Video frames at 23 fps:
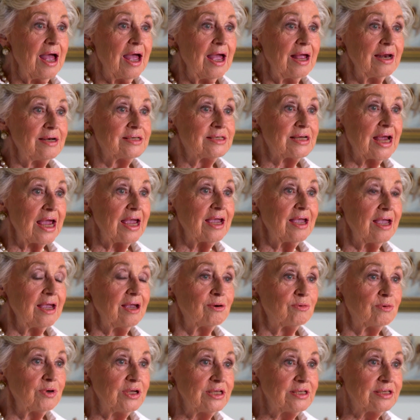and taking
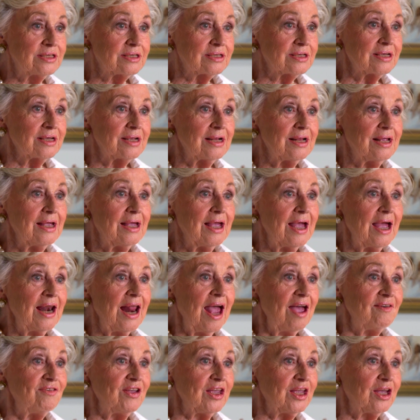a risk and
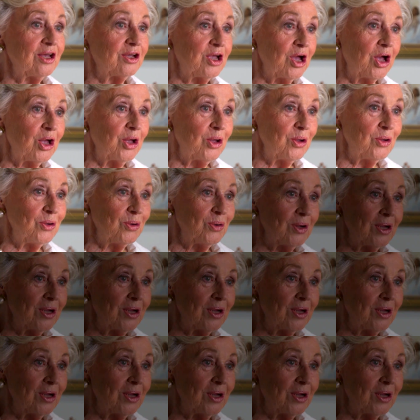having a go.